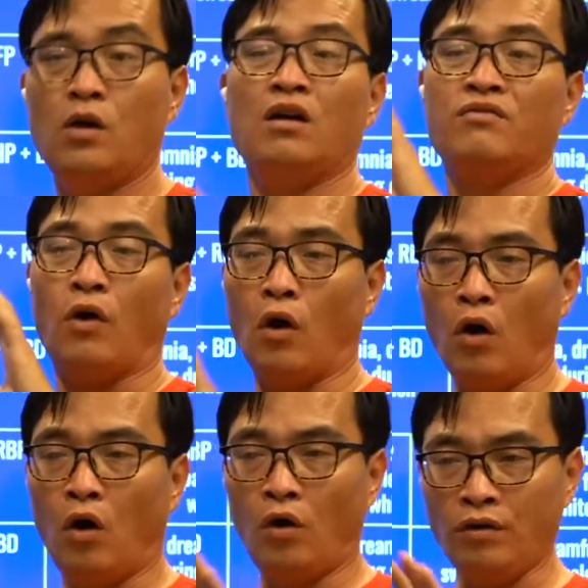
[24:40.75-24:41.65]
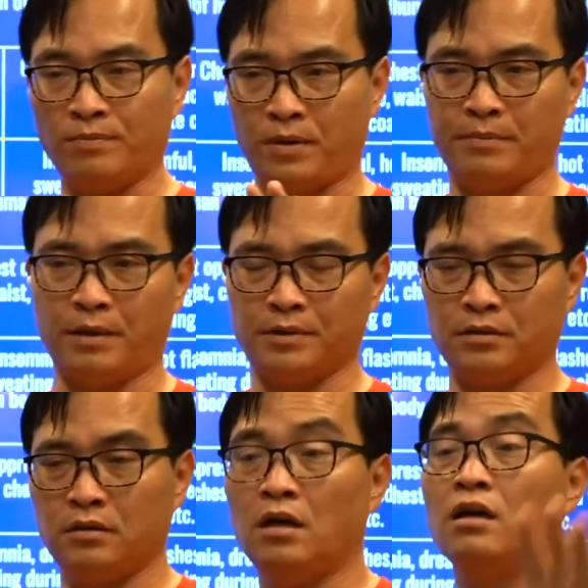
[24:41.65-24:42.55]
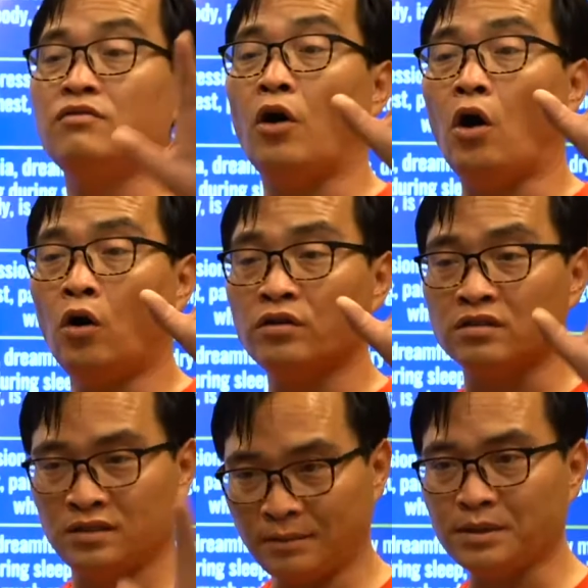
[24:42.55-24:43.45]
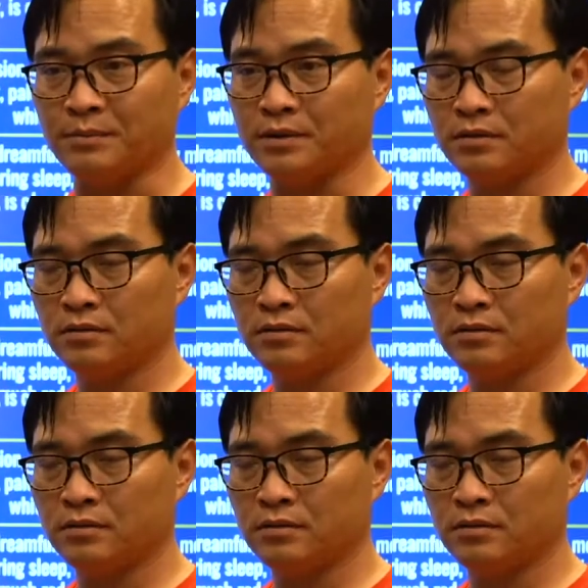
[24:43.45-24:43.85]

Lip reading: For all the problems, for all the symptoms,